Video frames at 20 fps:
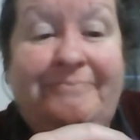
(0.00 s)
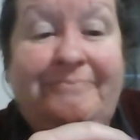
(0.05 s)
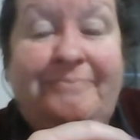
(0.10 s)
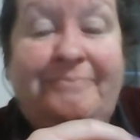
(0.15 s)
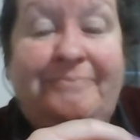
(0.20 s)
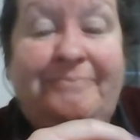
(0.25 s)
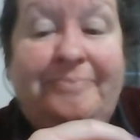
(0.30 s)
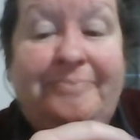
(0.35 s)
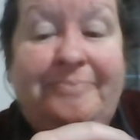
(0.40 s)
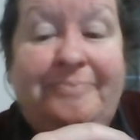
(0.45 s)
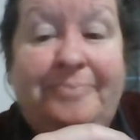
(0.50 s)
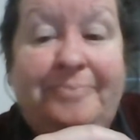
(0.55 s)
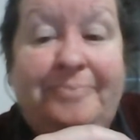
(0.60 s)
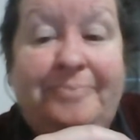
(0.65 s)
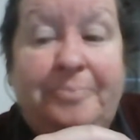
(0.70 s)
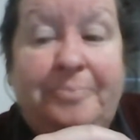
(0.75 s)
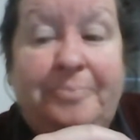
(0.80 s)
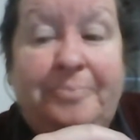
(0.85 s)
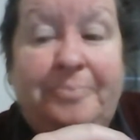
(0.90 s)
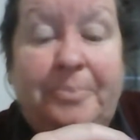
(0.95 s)

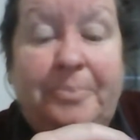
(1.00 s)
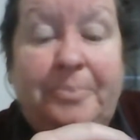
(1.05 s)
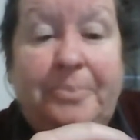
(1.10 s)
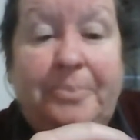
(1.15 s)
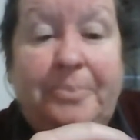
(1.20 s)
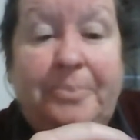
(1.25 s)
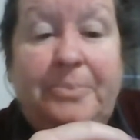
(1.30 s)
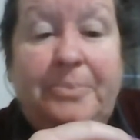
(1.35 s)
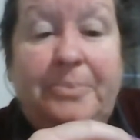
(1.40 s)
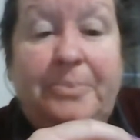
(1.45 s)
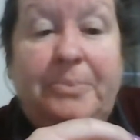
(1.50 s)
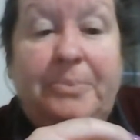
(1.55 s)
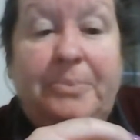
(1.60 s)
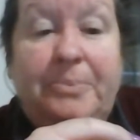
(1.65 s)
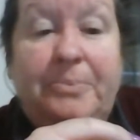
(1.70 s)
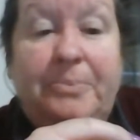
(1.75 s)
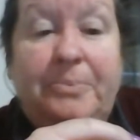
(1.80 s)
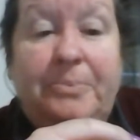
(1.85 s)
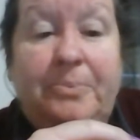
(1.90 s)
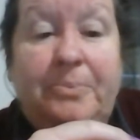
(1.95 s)

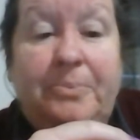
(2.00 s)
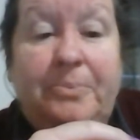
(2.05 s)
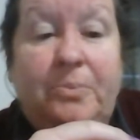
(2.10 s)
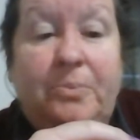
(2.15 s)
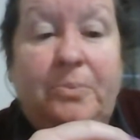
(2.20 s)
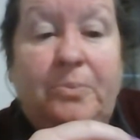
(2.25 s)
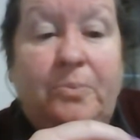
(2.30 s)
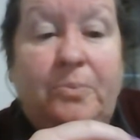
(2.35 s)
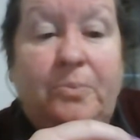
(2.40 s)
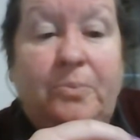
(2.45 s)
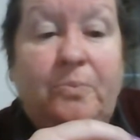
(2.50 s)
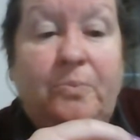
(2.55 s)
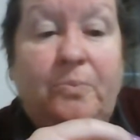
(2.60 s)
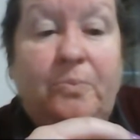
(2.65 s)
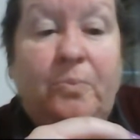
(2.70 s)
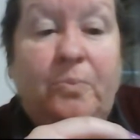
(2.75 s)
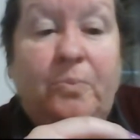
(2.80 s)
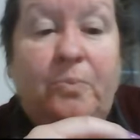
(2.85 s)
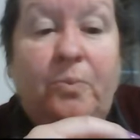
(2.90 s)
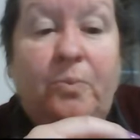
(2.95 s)

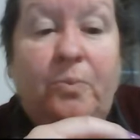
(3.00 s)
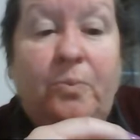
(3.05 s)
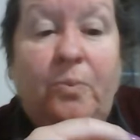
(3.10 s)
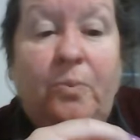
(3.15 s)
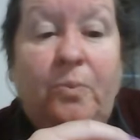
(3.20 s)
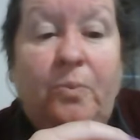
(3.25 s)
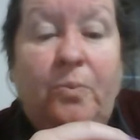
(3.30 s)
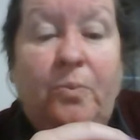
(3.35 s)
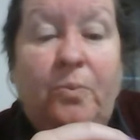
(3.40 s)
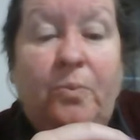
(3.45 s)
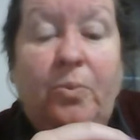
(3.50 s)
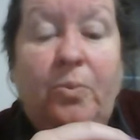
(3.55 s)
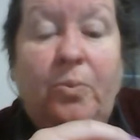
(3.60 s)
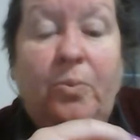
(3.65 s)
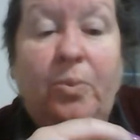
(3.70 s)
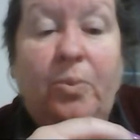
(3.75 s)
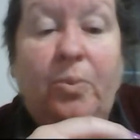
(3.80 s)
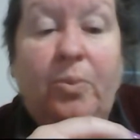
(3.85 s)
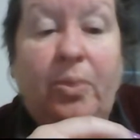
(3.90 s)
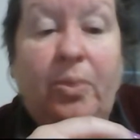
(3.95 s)

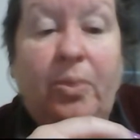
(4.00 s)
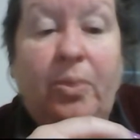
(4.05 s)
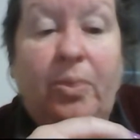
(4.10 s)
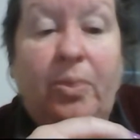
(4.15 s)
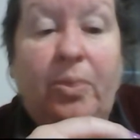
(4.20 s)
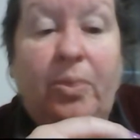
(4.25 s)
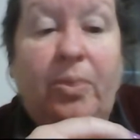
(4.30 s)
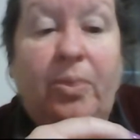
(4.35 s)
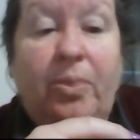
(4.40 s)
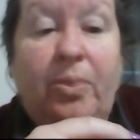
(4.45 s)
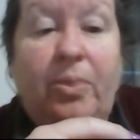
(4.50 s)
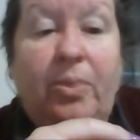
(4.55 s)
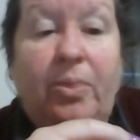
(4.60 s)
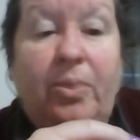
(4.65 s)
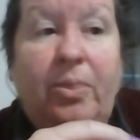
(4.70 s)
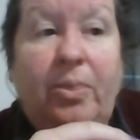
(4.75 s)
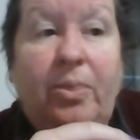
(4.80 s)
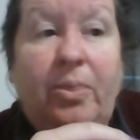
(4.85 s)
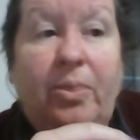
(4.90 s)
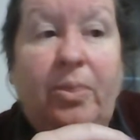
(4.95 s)

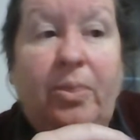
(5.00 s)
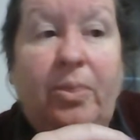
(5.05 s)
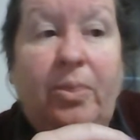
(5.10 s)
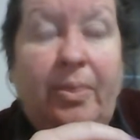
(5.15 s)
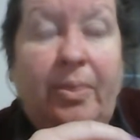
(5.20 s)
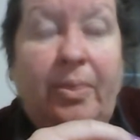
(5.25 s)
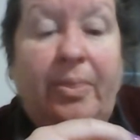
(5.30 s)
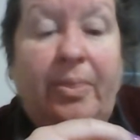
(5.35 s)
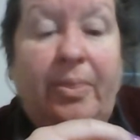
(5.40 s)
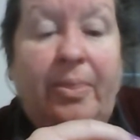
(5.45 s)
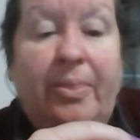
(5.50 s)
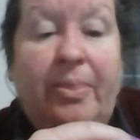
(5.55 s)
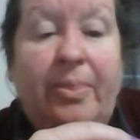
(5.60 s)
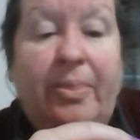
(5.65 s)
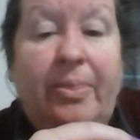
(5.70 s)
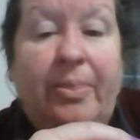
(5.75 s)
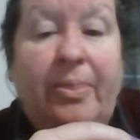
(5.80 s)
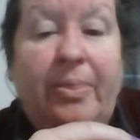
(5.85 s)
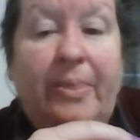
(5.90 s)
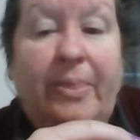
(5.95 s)

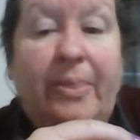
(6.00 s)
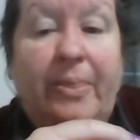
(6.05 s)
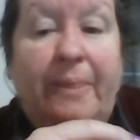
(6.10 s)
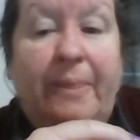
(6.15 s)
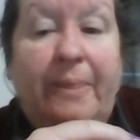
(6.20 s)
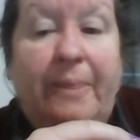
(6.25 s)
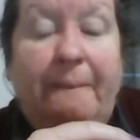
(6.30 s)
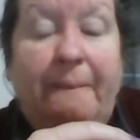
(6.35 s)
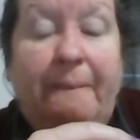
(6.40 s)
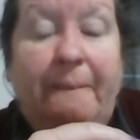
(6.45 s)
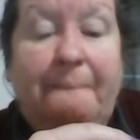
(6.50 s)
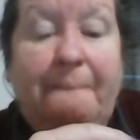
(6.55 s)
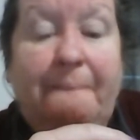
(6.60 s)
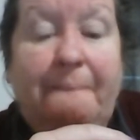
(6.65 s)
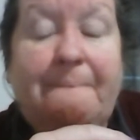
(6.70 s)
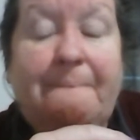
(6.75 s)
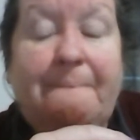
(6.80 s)
(silent)